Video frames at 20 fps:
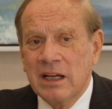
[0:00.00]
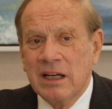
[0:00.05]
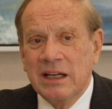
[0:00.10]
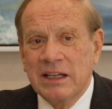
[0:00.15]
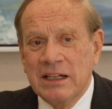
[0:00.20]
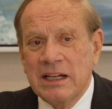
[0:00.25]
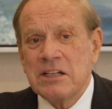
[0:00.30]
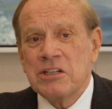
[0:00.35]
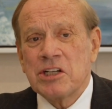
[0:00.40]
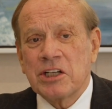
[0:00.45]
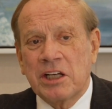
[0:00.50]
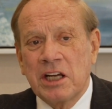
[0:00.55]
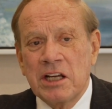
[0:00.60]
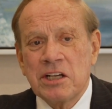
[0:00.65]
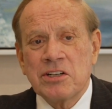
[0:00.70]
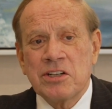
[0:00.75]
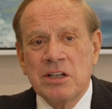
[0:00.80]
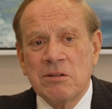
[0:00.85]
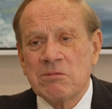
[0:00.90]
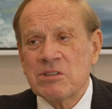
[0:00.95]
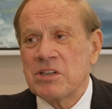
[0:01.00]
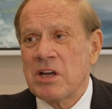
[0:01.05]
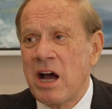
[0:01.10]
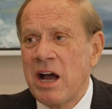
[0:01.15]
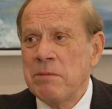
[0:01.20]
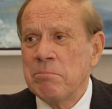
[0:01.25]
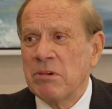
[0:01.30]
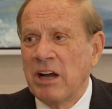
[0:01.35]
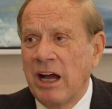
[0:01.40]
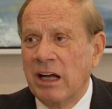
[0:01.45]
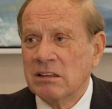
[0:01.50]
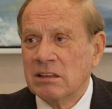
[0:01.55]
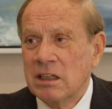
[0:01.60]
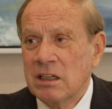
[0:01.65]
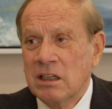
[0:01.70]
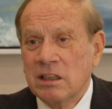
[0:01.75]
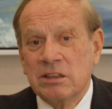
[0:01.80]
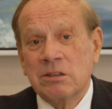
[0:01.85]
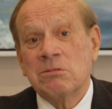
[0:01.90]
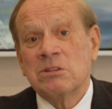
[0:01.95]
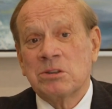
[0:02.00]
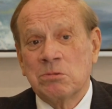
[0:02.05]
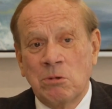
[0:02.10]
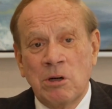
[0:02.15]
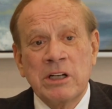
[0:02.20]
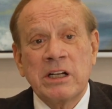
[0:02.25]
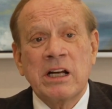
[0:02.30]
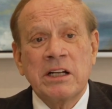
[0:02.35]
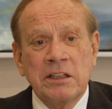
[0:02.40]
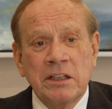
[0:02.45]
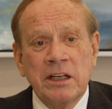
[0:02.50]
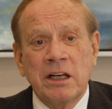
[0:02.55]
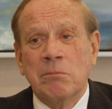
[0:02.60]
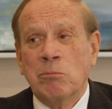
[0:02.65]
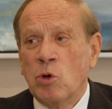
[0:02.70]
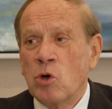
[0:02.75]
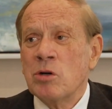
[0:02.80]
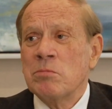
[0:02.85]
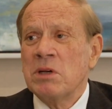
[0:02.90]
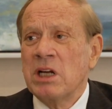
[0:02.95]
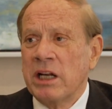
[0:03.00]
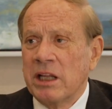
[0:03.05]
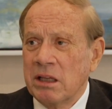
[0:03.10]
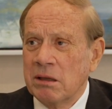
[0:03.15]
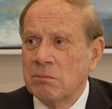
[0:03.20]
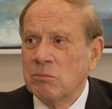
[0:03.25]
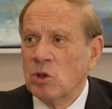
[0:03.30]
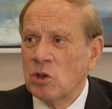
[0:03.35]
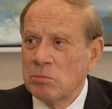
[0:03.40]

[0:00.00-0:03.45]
In education, it was hidebound. There was one idea: more money,